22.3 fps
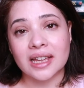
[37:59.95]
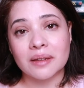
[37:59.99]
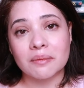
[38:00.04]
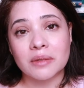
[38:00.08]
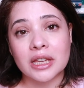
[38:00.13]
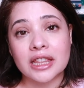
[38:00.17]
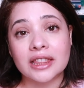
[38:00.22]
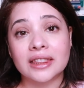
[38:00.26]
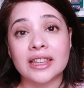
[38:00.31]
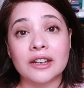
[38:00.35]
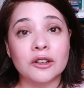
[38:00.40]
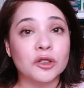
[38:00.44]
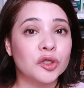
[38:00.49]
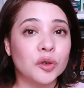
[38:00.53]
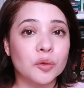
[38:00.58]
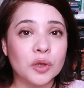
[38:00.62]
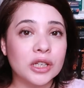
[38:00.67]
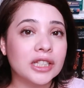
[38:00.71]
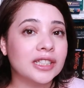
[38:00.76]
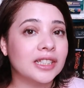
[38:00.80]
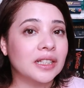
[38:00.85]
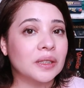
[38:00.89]
I mean, there's a
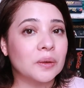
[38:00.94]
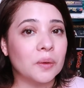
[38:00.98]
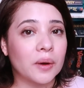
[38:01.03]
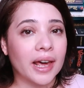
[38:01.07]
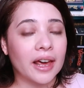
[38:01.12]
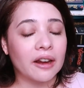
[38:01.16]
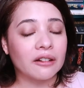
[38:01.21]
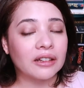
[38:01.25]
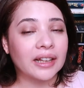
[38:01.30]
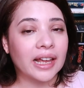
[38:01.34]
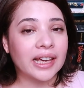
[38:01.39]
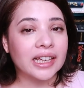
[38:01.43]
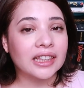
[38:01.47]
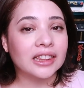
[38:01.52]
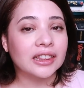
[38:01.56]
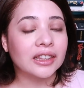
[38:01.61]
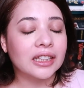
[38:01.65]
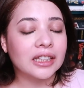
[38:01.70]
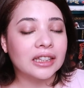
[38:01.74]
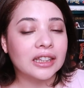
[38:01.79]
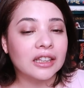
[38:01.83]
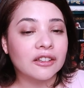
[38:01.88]
reason why I like
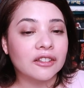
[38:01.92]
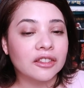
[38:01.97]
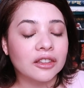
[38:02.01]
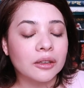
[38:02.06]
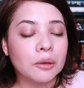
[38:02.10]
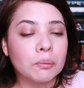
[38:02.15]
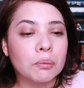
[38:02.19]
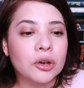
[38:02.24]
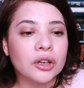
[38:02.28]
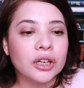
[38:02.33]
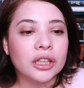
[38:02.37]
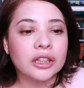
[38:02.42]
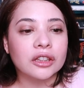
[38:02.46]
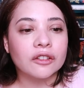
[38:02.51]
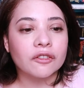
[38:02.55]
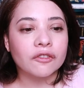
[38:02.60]
the book in